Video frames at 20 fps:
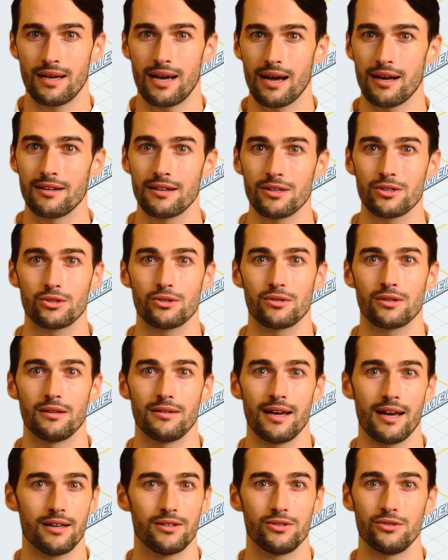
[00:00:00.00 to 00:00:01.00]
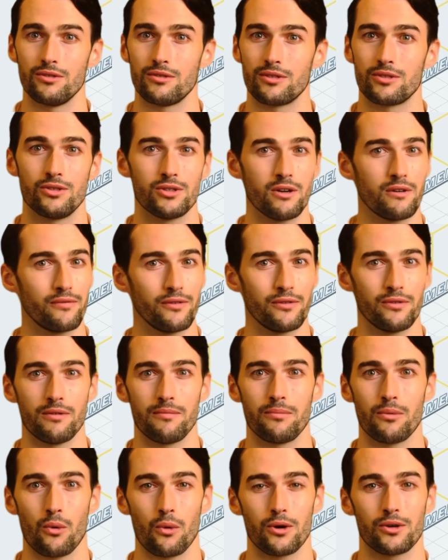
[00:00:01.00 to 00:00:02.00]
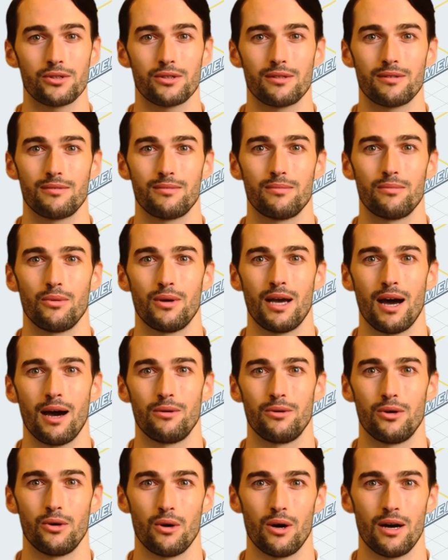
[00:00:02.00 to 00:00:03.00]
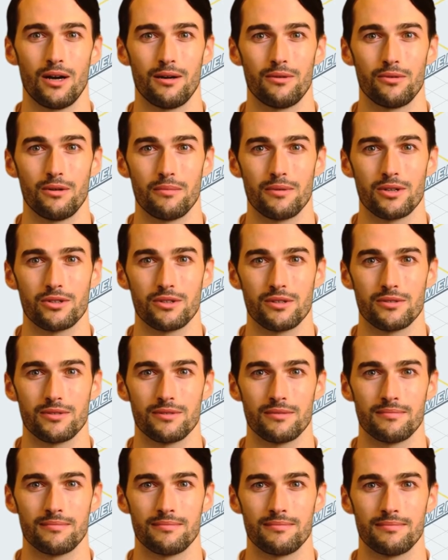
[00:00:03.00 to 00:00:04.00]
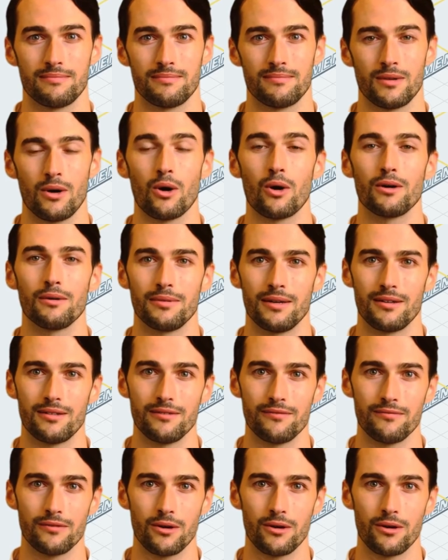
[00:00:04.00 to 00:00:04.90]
and issue commands to the server through ports without requiring permissions. Automated